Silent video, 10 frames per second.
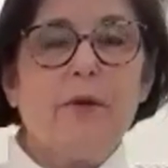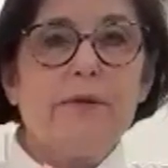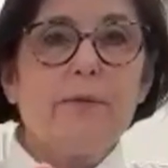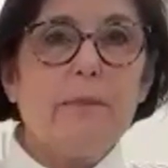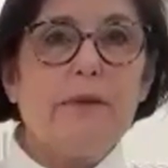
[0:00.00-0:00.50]
You
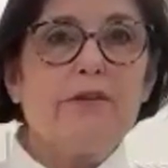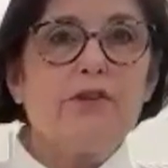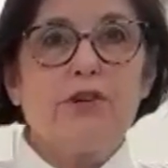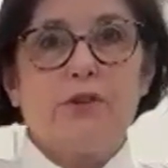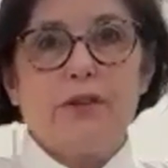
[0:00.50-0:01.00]
always want to make
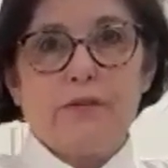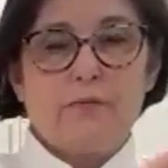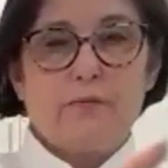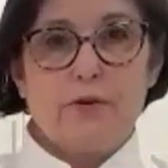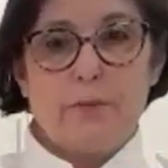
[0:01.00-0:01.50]
sure
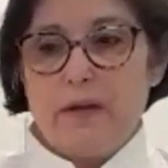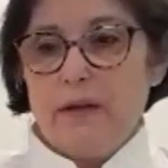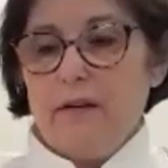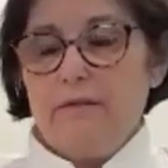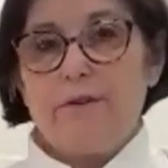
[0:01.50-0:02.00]
there's room
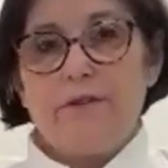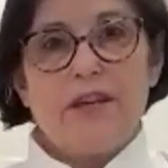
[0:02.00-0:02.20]
for